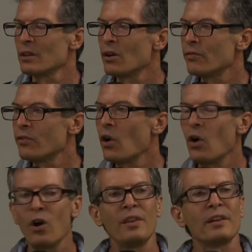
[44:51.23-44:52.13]
of
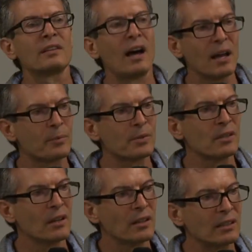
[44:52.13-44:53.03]
all the types
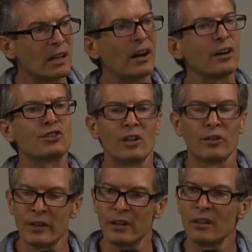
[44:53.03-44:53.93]
that our
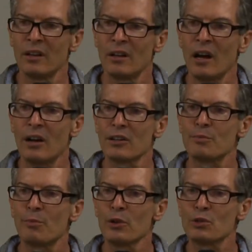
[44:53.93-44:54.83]
children are
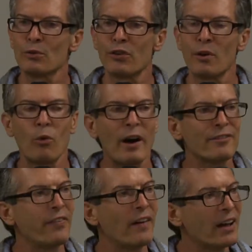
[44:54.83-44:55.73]
exposed to from
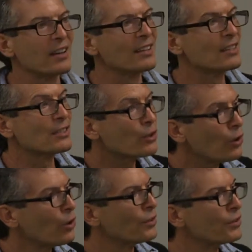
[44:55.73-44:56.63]
Wi-Fi in the
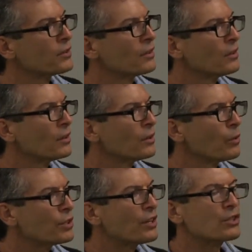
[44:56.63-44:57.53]
schools,
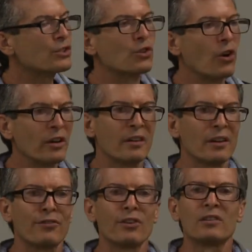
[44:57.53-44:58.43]
which destroy
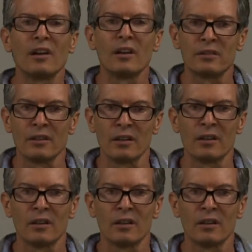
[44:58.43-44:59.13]
their fertility.